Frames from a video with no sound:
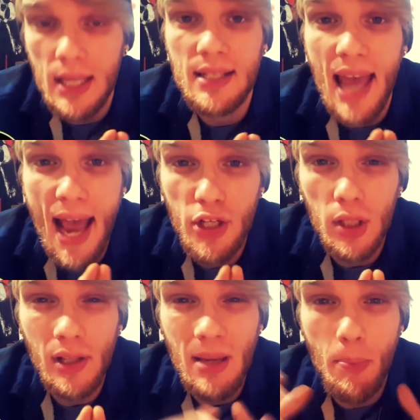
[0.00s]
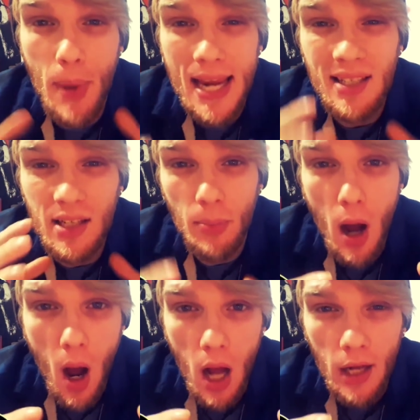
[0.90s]
is actually based
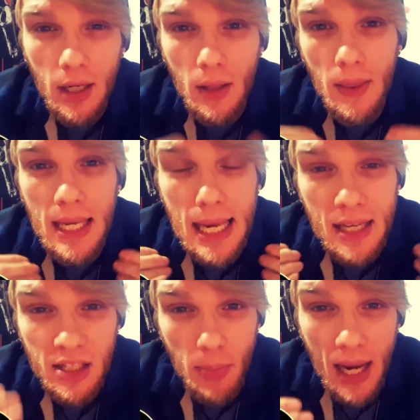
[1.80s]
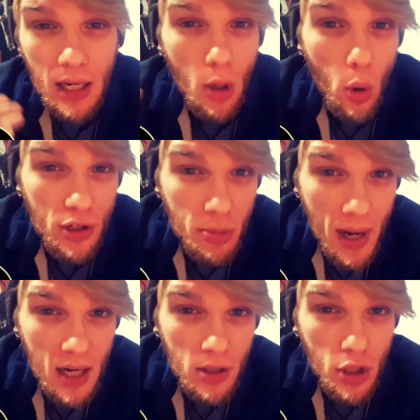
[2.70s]
upon the Hispanic or
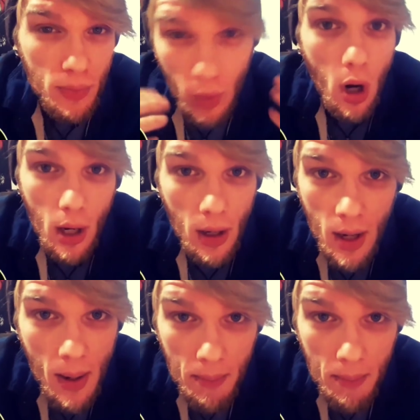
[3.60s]
Spanish or